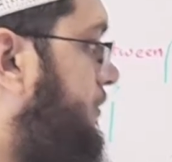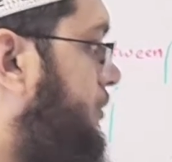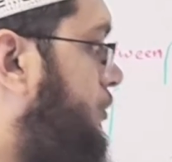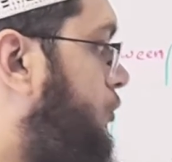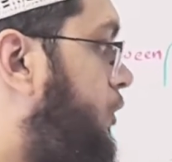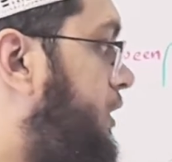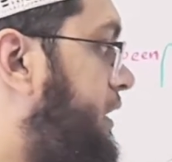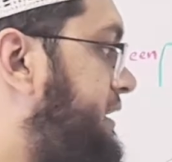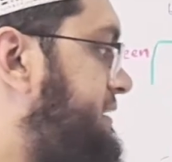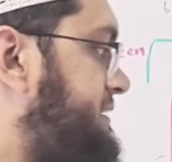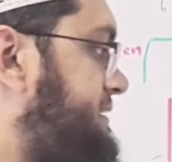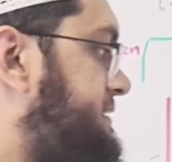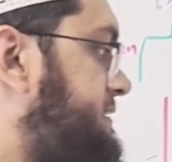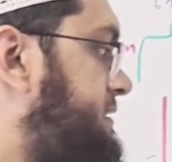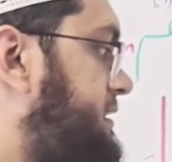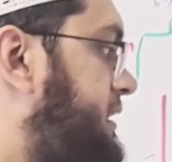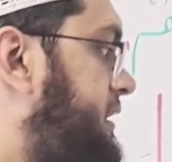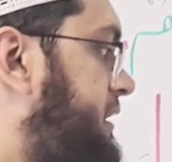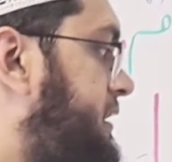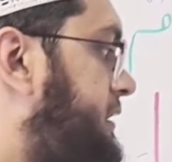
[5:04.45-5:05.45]
What is
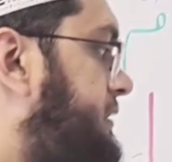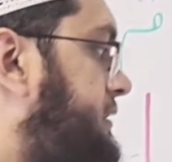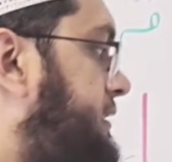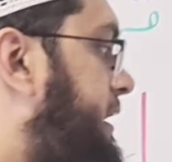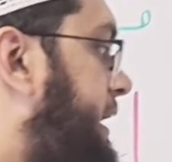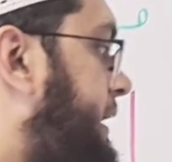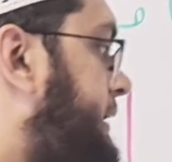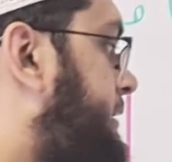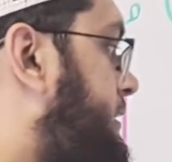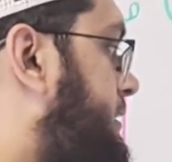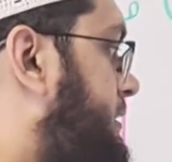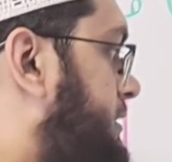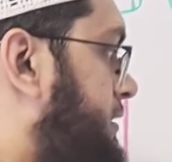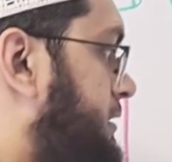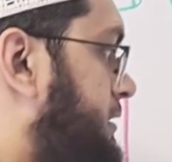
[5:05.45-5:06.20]
that?